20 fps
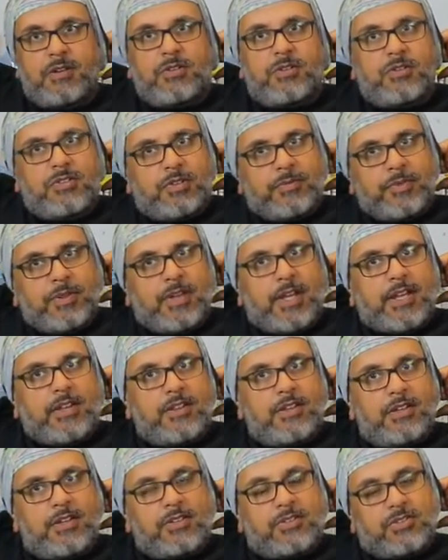Do something like
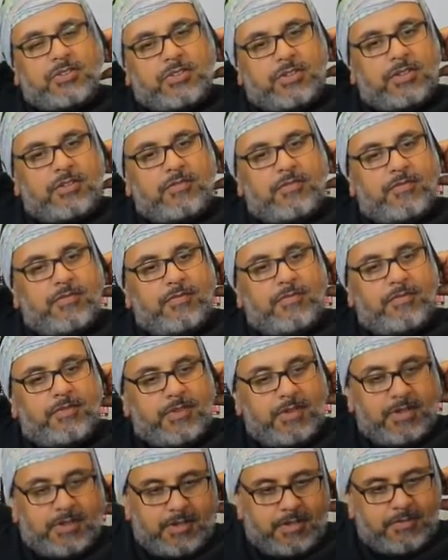this,
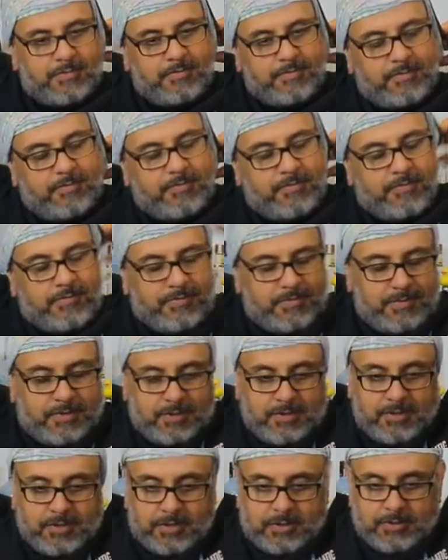you know.
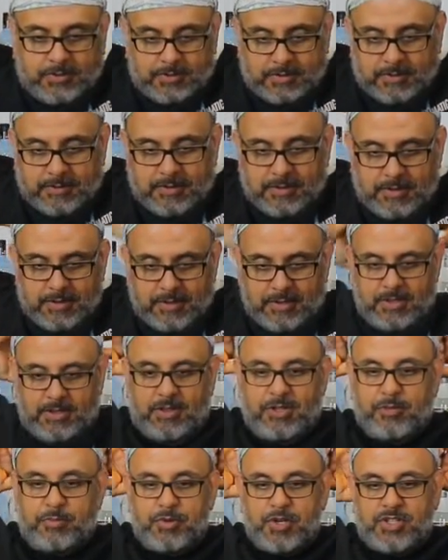Who knows?
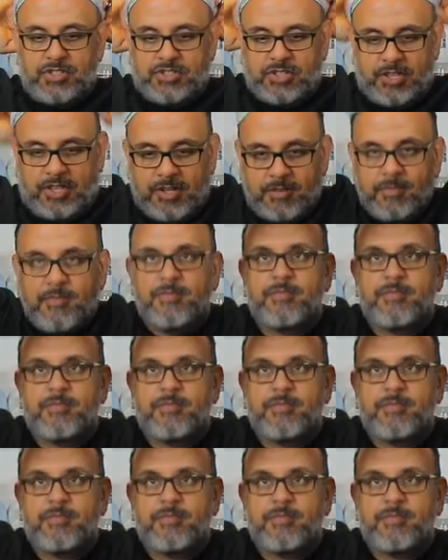Look pretty silly.